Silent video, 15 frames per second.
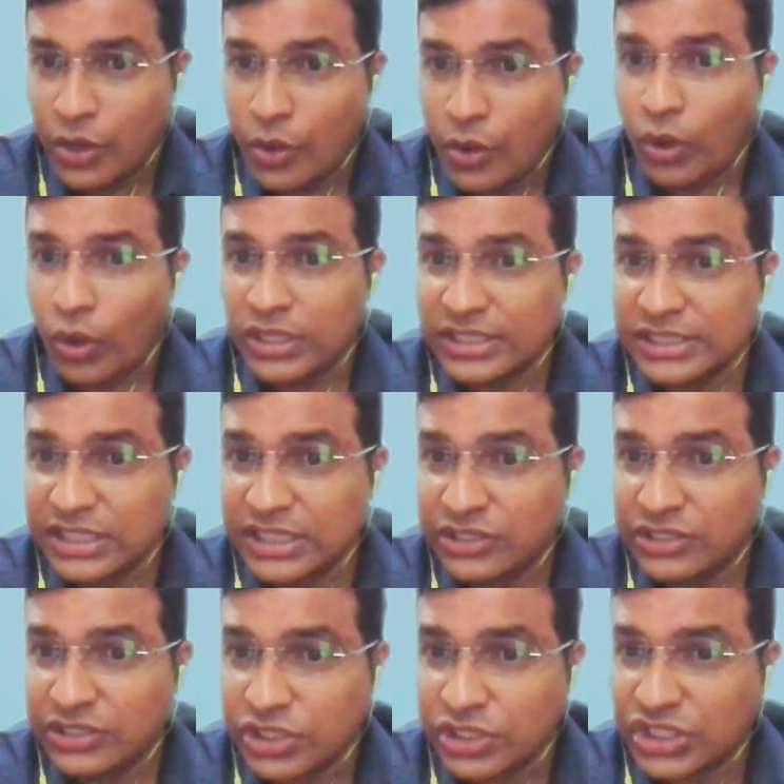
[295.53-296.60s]
What is the
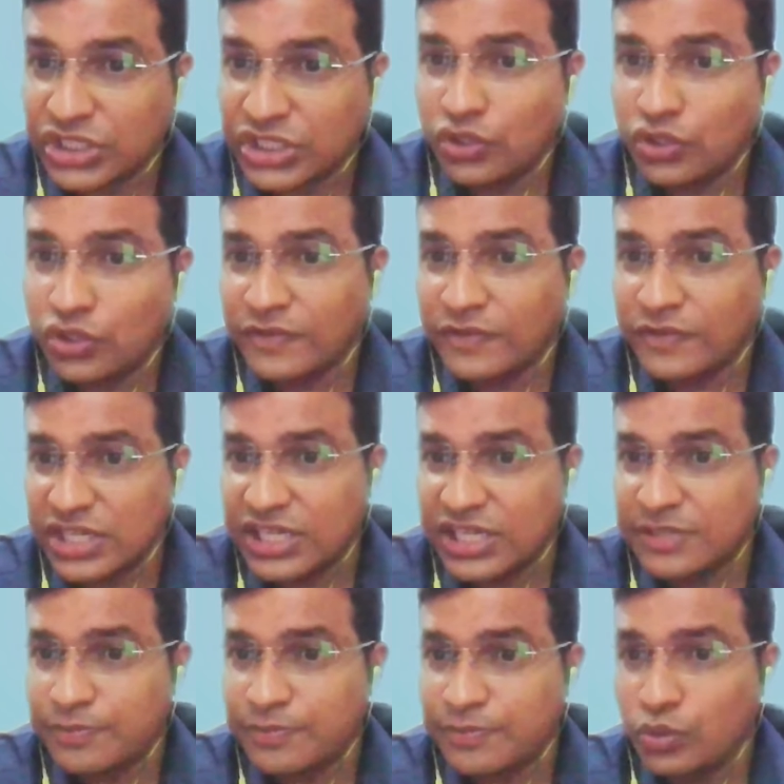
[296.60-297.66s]
jurisdiction of such a
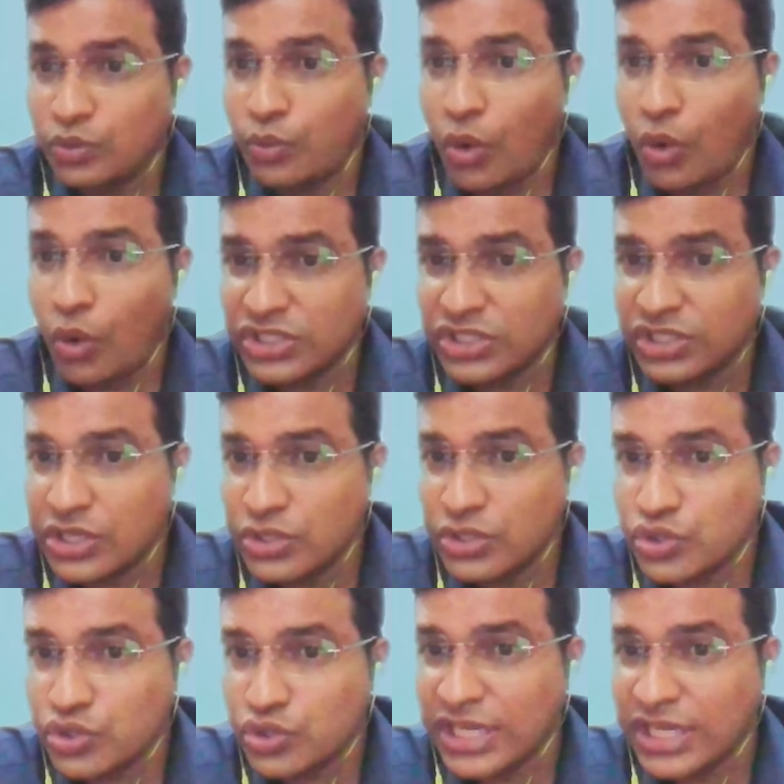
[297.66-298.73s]
dispute? What
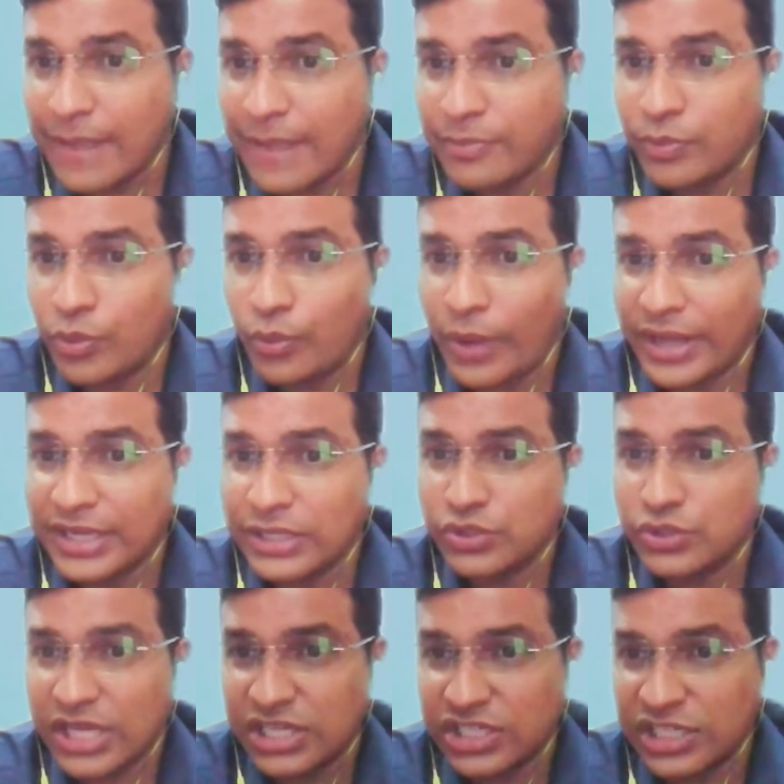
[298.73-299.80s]
solution can be provided to
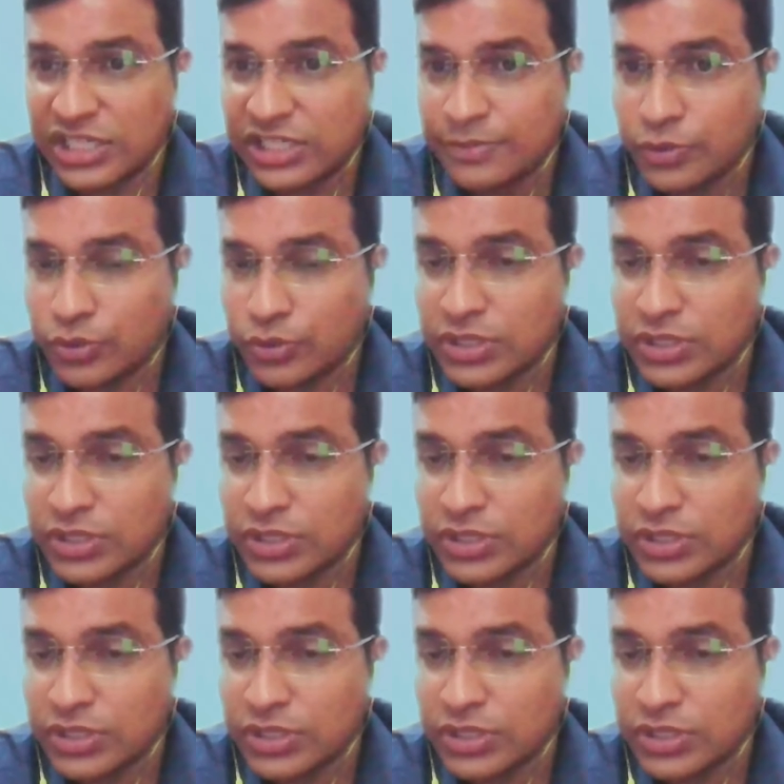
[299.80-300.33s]
such disputes?